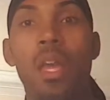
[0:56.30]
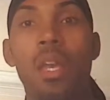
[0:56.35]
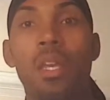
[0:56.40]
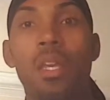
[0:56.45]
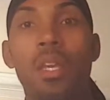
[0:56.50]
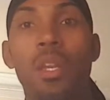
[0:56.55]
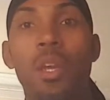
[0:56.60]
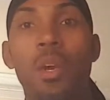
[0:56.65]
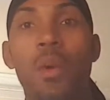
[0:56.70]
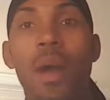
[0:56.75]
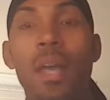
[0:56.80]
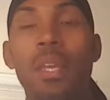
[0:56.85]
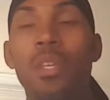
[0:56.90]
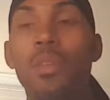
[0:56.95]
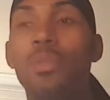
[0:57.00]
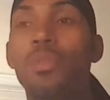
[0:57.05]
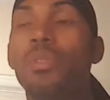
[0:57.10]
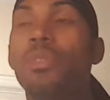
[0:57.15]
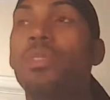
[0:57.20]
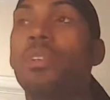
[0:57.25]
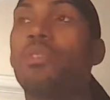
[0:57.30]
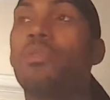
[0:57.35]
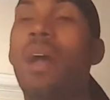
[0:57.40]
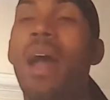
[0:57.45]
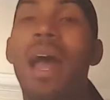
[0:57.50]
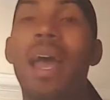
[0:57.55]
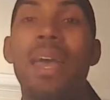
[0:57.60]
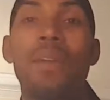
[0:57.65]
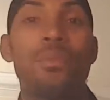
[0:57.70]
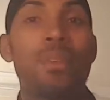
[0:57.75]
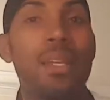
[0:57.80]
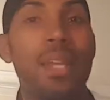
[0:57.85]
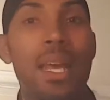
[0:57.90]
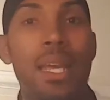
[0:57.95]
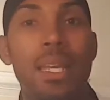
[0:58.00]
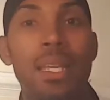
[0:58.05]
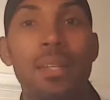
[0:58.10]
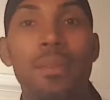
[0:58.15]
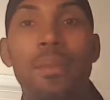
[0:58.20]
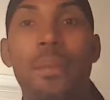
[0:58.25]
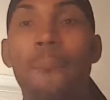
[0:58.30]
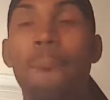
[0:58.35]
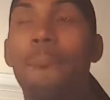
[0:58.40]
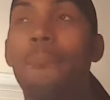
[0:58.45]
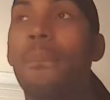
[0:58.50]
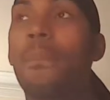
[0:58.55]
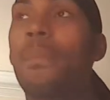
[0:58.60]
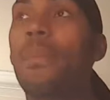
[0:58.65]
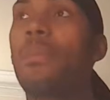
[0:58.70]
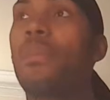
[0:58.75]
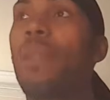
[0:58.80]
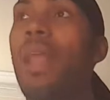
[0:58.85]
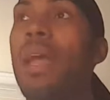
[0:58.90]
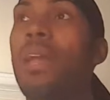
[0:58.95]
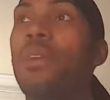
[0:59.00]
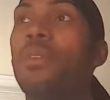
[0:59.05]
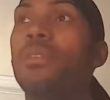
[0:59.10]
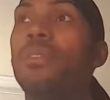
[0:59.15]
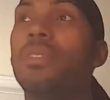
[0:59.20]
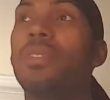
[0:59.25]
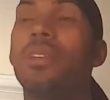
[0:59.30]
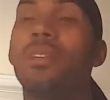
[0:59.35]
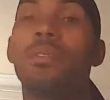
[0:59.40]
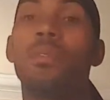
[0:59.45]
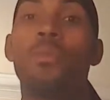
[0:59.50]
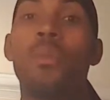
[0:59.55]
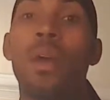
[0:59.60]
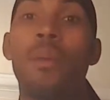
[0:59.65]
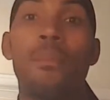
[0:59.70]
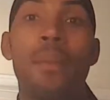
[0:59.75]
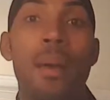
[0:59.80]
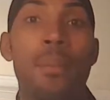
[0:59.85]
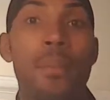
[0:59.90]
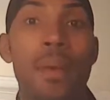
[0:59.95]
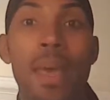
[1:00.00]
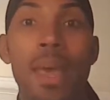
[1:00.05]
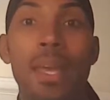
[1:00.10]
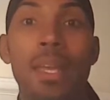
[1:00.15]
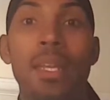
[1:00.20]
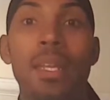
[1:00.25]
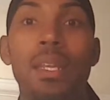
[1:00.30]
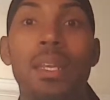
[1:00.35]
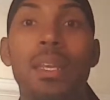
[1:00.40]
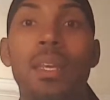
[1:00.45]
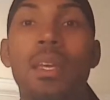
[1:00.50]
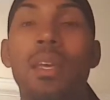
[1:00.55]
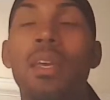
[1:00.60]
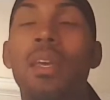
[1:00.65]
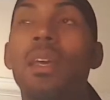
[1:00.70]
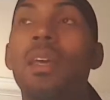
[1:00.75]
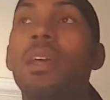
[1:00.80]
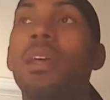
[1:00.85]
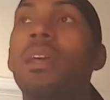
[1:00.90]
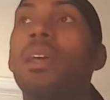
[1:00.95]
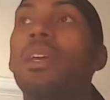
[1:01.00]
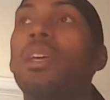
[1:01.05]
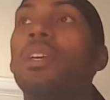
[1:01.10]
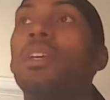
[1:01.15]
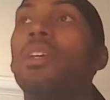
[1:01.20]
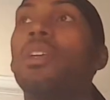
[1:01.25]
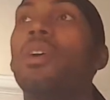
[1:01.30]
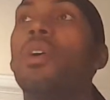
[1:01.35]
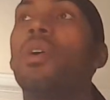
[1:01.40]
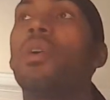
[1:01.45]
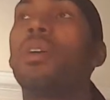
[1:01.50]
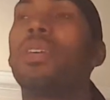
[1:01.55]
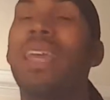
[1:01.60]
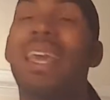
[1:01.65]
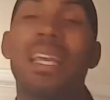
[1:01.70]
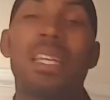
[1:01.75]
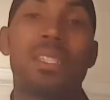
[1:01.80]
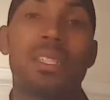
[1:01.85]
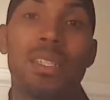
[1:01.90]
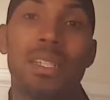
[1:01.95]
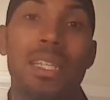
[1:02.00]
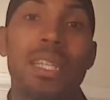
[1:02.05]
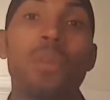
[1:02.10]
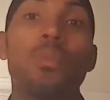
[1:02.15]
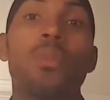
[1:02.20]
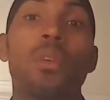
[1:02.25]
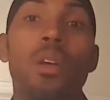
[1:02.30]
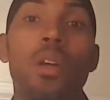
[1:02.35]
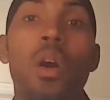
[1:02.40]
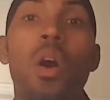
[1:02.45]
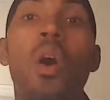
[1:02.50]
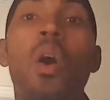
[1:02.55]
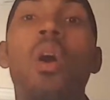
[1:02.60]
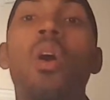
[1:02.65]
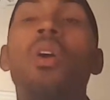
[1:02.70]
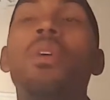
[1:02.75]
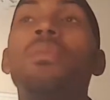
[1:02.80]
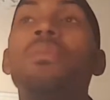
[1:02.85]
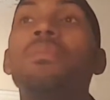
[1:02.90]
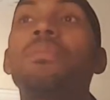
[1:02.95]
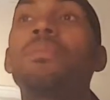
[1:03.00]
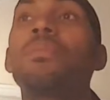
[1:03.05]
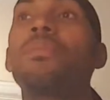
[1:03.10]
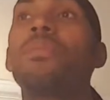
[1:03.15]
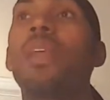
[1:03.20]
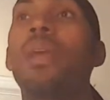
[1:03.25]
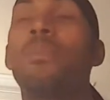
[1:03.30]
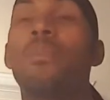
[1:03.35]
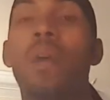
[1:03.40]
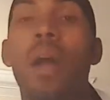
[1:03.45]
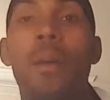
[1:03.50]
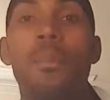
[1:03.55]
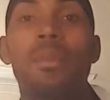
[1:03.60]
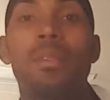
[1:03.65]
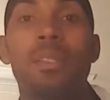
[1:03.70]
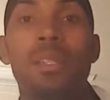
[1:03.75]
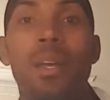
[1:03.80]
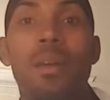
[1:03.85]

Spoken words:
You know, I used to cry every night. I used to wet my bed. You know, occasionally he would call and promise to